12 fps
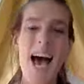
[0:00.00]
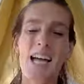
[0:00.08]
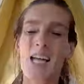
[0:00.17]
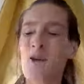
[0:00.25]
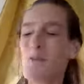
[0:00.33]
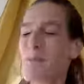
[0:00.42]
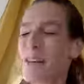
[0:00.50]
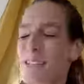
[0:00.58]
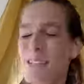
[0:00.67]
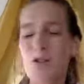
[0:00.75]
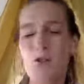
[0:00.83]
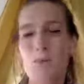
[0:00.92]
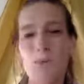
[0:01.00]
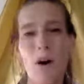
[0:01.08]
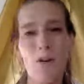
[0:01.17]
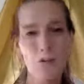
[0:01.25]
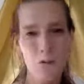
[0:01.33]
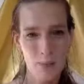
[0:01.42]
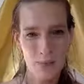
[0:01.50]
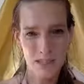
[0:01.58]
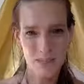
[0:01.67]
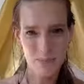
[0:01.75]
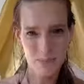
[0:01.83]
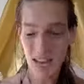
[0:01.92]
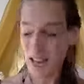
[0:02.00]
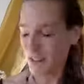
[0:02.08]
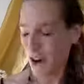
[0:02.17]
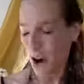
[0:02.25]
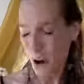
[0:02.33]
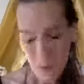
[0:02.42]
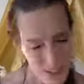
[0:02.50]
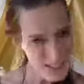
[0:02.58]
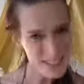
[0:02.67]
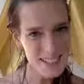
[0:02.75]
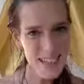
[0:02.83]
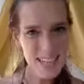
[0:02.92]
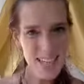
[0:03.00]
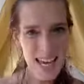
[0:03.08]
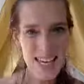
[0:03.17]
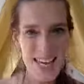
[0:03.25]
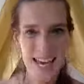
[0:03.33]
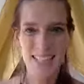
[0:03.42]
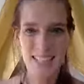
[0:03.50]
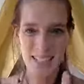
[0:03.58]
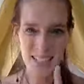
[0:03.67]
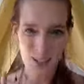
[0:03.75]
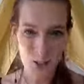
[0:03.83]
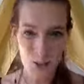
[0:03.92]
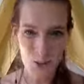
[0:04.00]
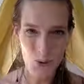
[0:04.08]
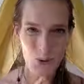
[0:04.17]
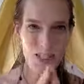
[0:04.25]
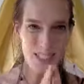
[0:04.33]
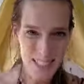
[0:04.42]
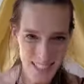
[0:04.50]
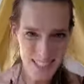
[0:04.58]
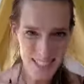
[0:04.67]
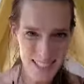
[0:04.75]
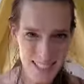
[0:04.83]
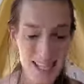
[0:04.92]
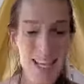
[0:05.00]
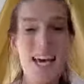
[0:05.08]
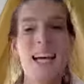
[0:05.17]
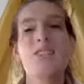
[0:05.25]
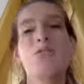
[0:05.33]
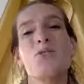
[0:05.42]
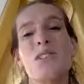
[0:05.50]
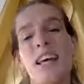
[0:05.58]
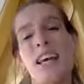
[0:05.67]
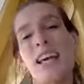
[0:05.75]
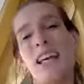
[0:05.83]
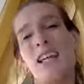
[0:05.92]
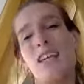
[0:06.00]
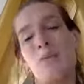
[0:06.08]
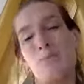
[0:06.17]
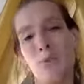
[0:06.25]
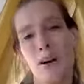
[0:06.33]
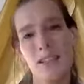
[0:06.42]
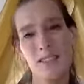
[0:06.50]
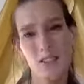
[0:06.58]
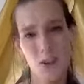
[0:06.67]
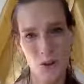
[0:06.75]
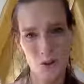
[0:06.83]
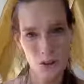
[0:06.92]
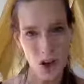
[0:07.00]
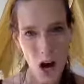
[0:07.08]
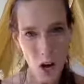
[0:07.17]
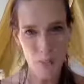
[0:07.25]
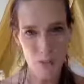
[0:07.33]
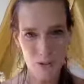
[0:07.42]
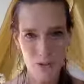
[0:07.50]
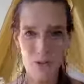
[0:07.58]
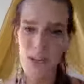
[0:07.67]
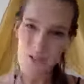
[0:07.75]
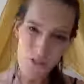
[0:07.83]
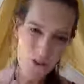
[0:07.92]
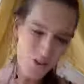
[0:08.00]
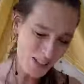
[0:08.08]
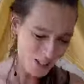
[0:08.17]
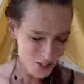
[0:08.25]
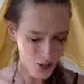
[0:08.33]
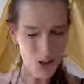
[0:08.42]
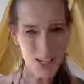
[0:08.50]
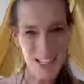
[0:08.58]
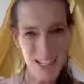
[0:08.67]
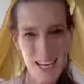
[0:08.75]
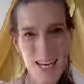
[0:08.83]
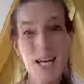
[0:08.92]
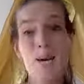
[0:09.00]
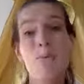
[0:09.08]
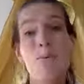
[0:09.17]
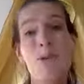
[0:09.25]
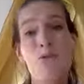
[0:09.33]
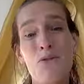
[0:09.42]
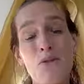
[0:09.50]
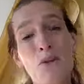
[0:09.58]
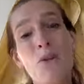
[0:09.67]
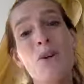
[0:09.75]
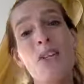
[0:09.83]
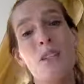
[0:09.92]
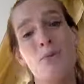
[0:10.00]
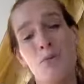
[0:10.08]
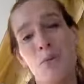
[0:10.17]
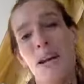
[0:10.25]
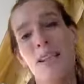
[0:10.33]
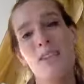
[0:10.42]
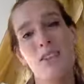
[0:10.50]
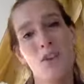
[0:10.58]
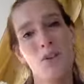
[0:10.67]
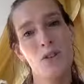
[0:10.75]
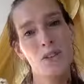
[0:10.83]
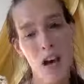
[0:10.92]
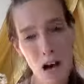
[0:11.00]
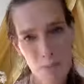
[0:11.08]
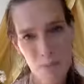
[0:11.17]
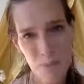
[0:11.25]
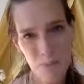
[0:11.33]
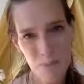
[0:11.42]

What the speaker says: And an amazing group of women have already said yes to this. And today the price goes up. So if you want to join before the price goes up,